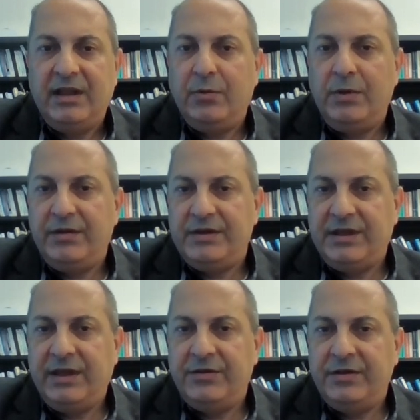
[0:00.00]
like weather
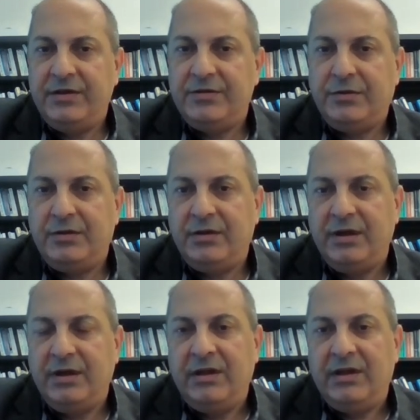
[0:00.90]
stations or
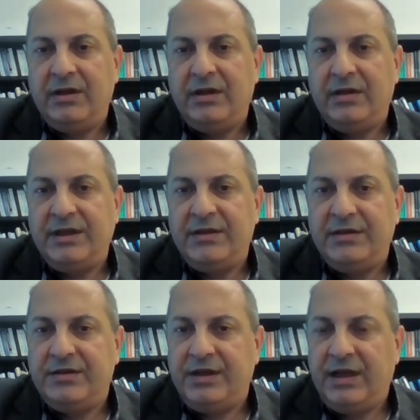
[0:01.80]

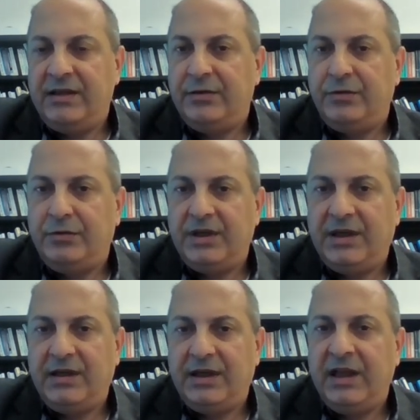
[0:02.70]
sensors related to
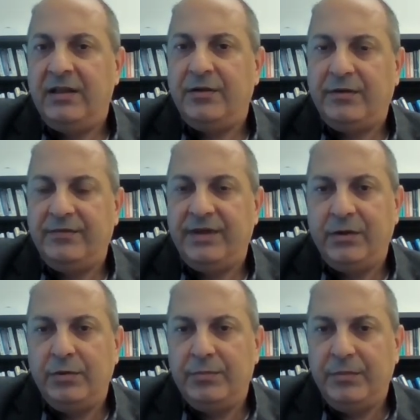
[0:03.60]
the health of the
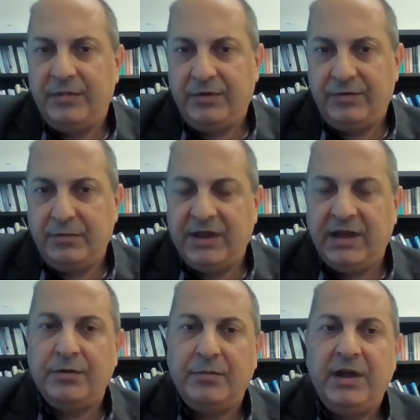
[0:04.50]
equipment. We
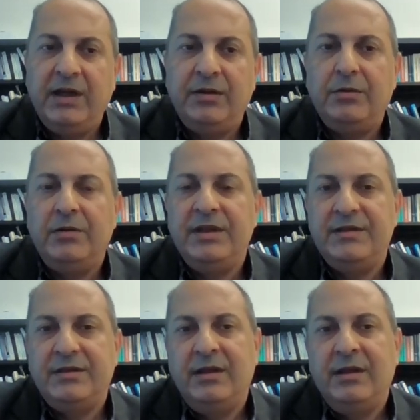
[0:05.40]
can combine all
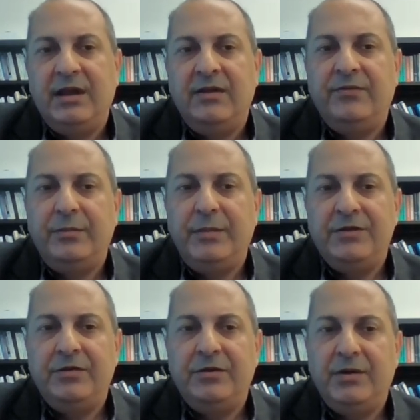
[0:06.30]
this
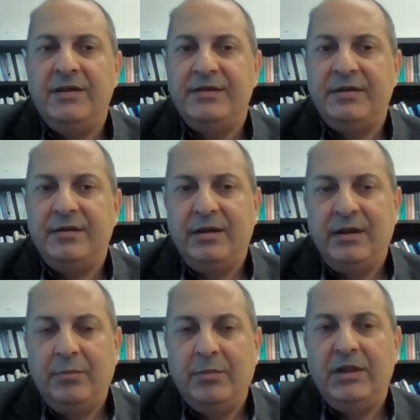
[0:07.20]
information to answer
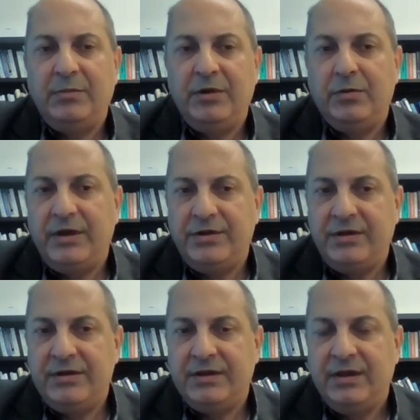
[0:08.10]
multiple
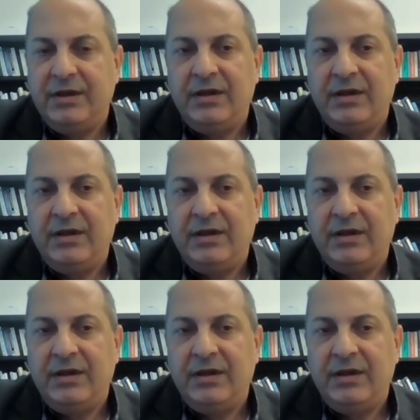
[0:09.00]
questions: